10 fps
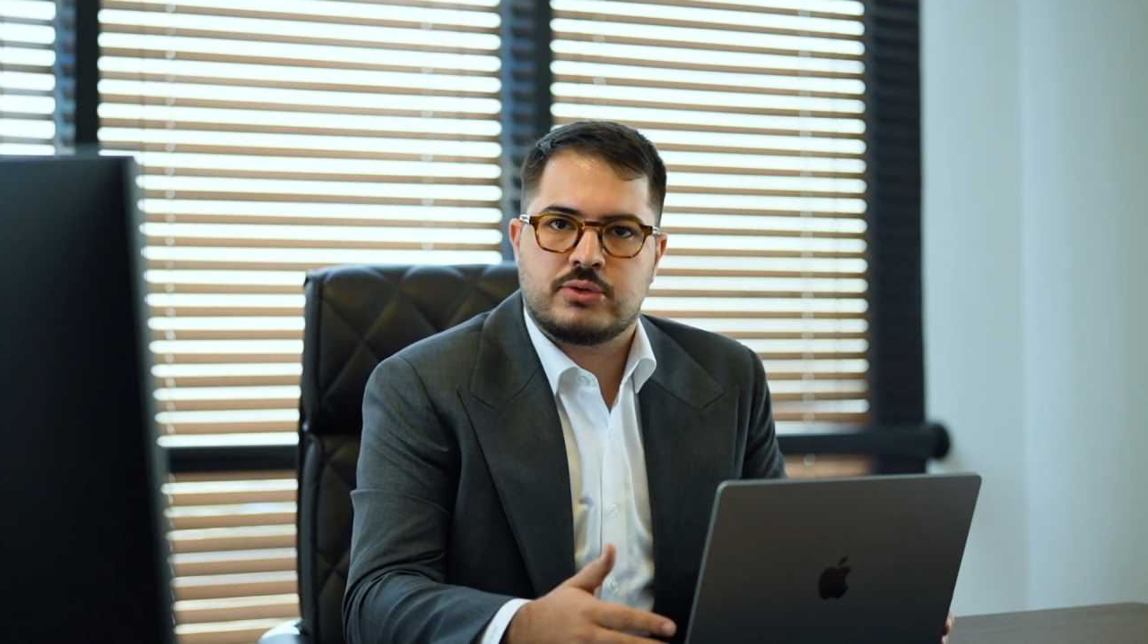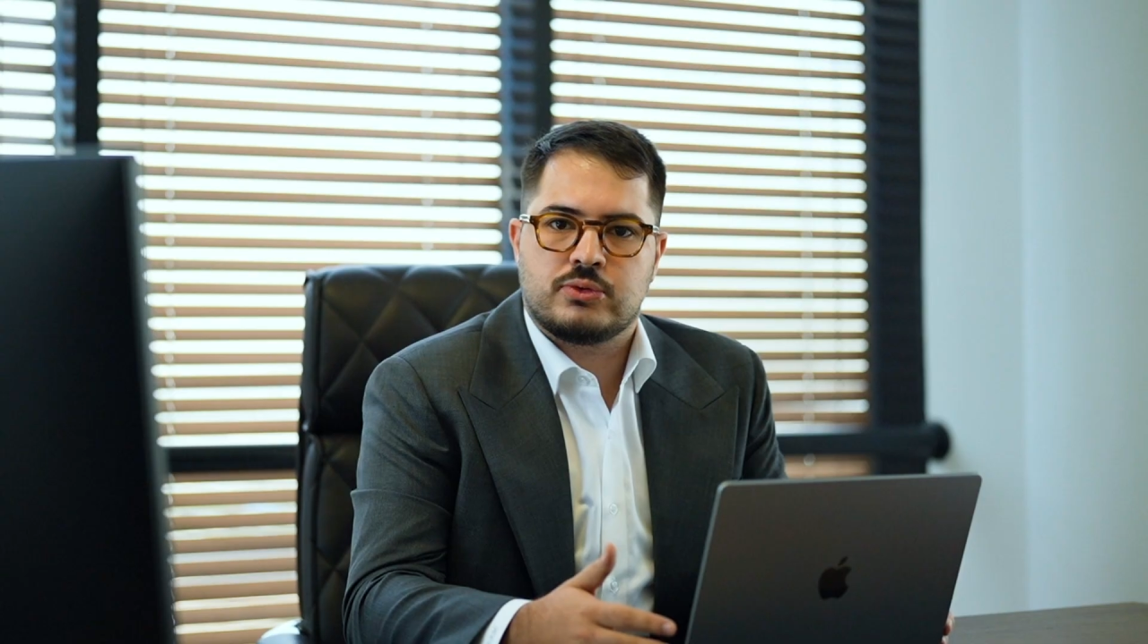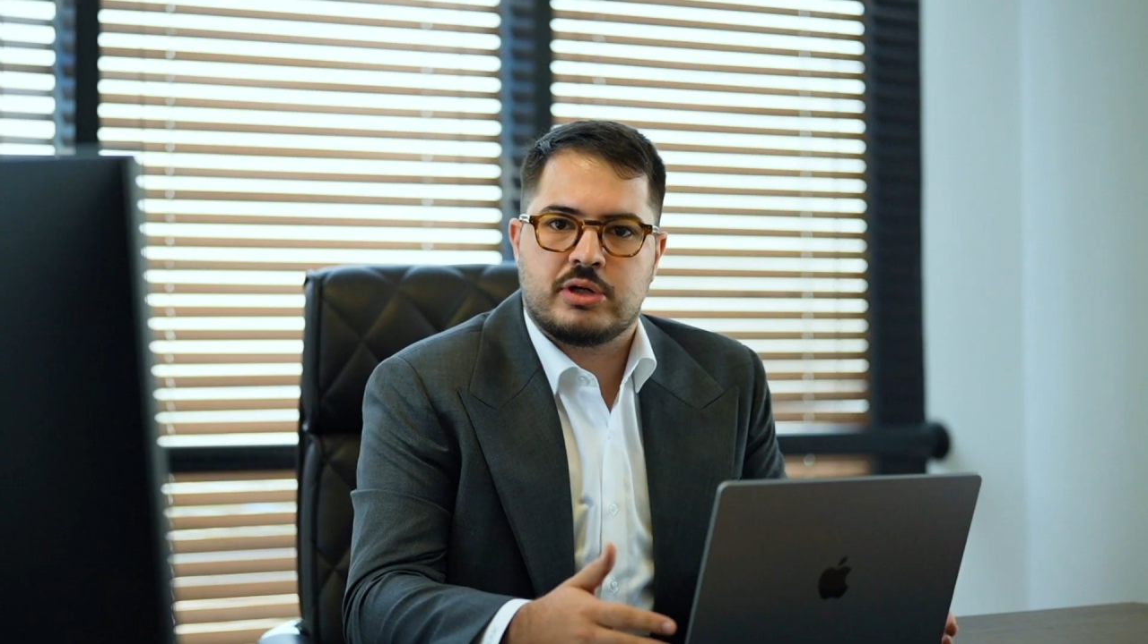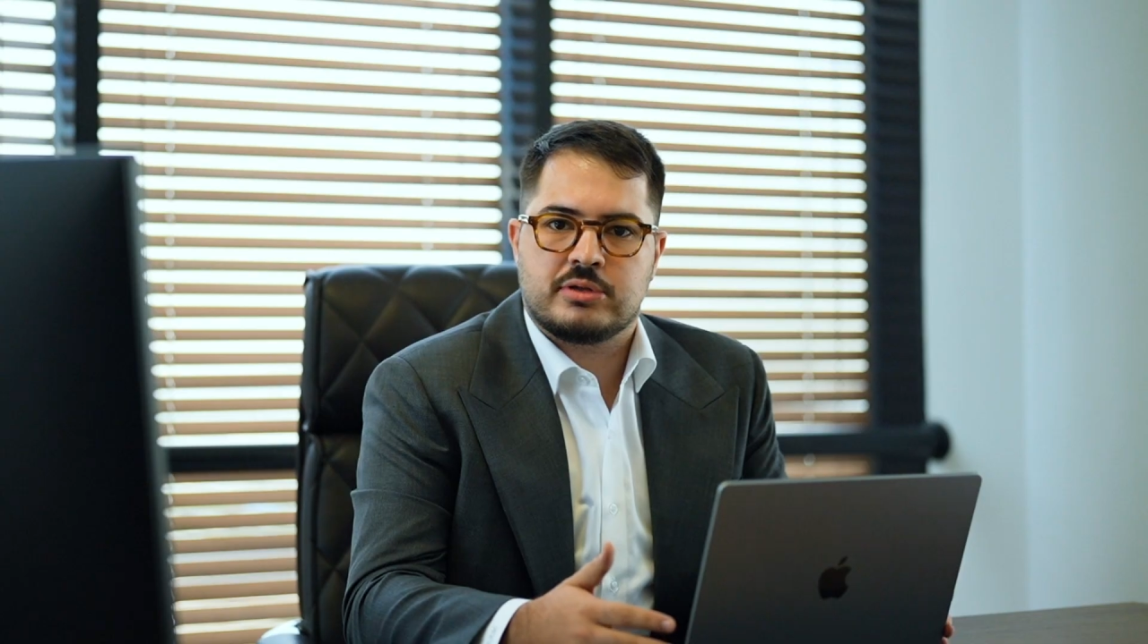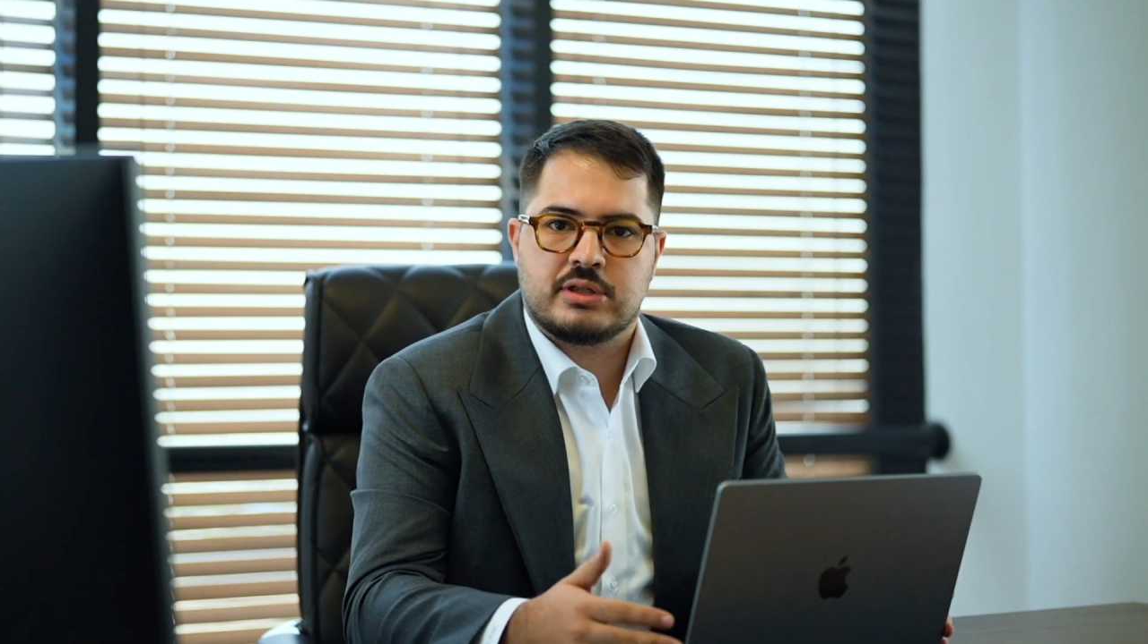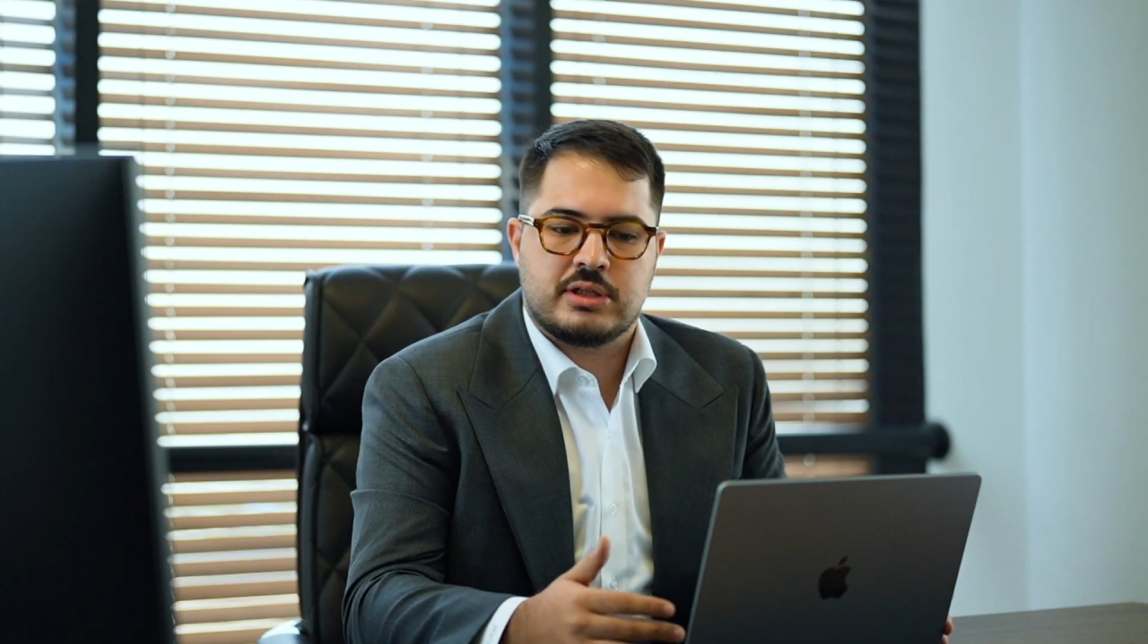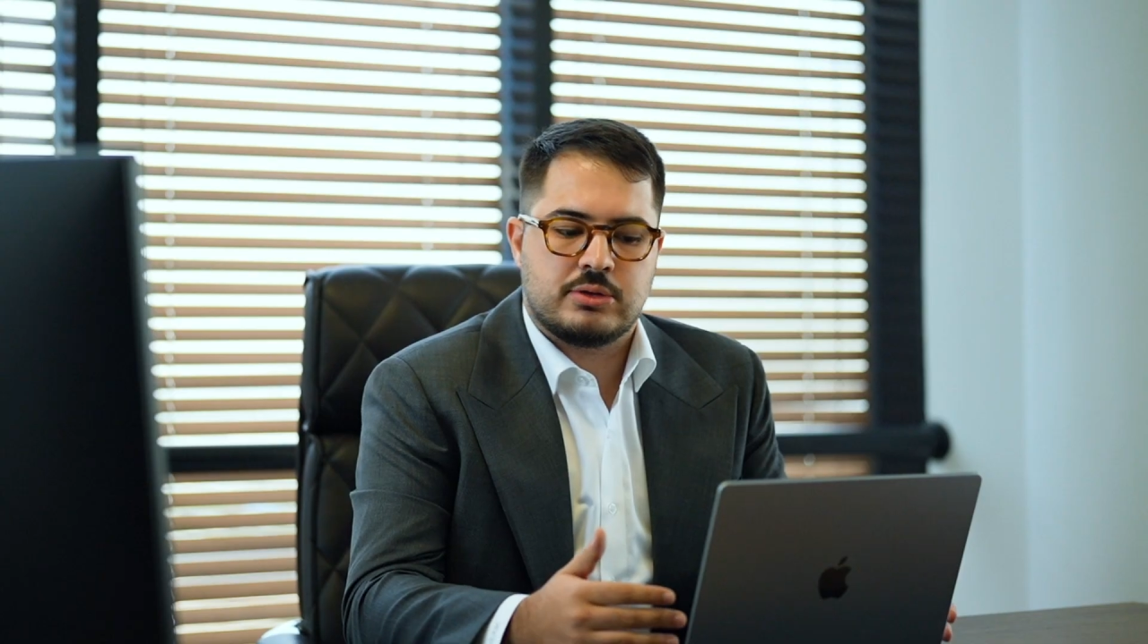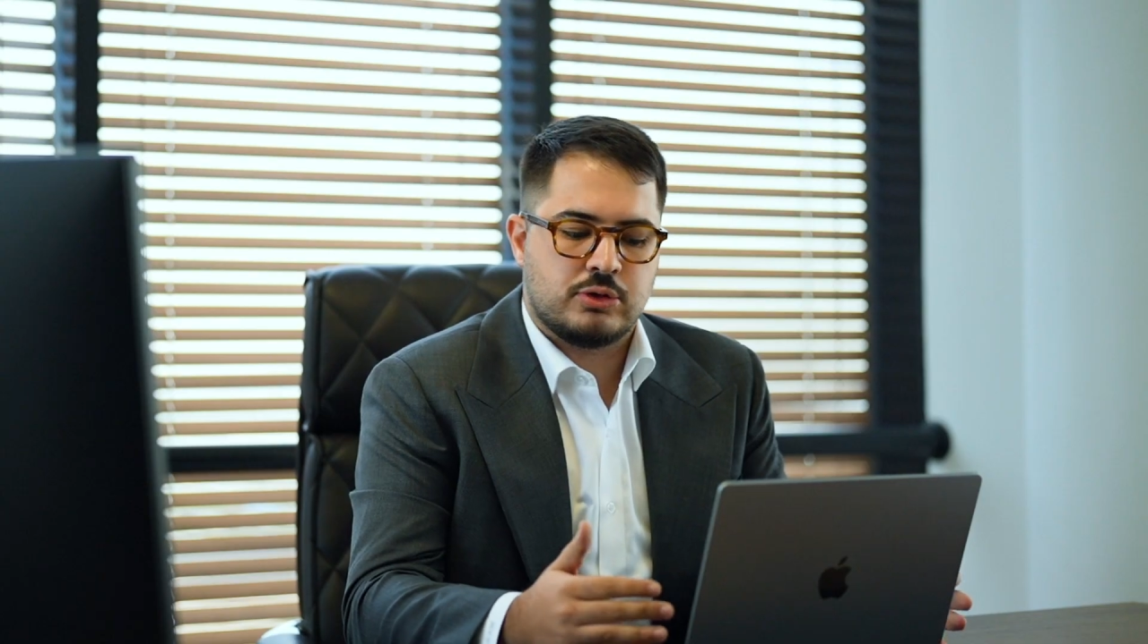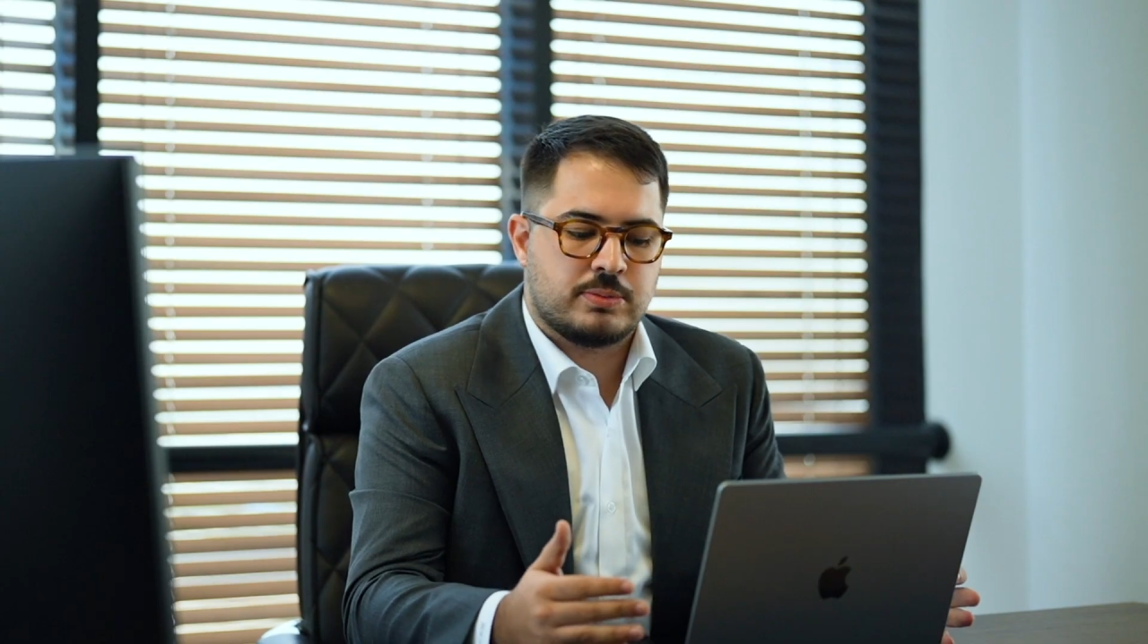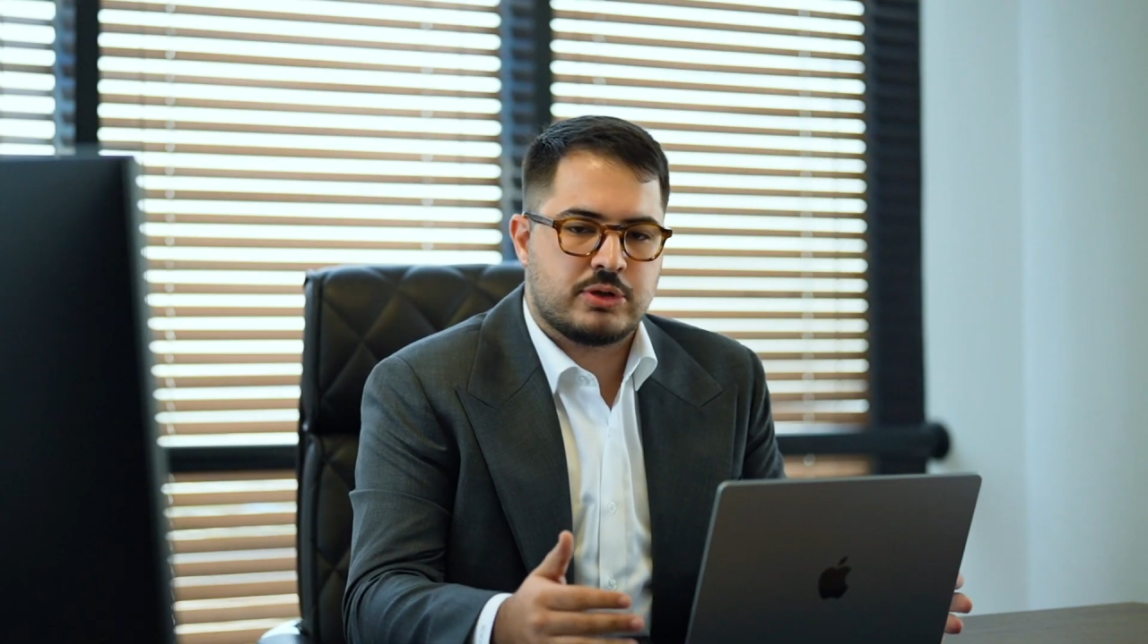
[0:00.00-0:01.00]
throughout
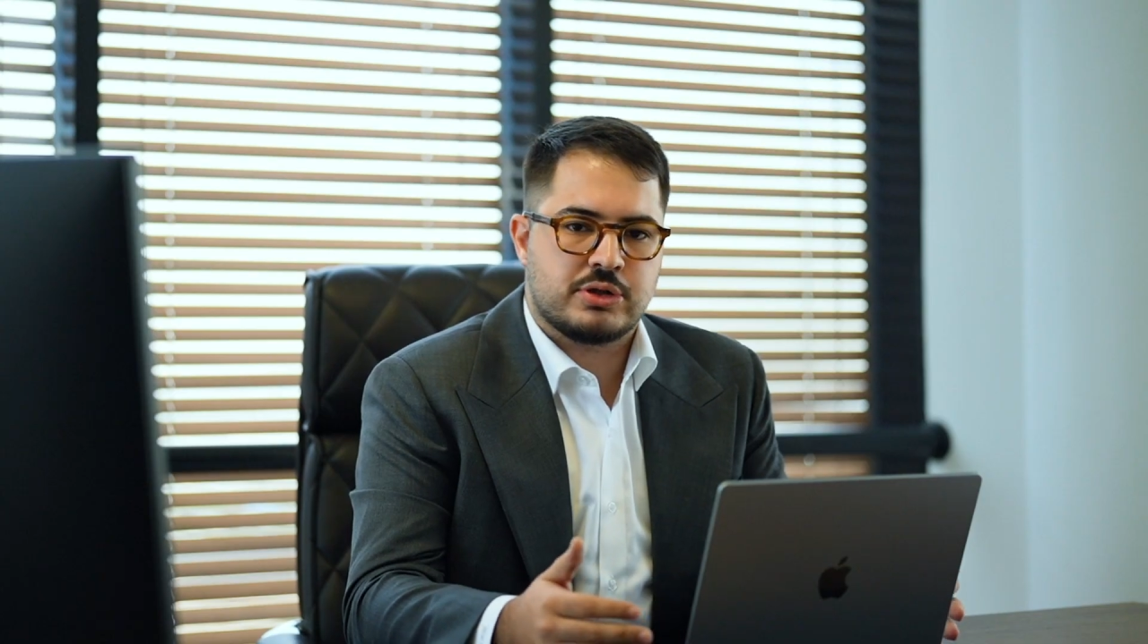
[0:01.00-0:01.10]
the whole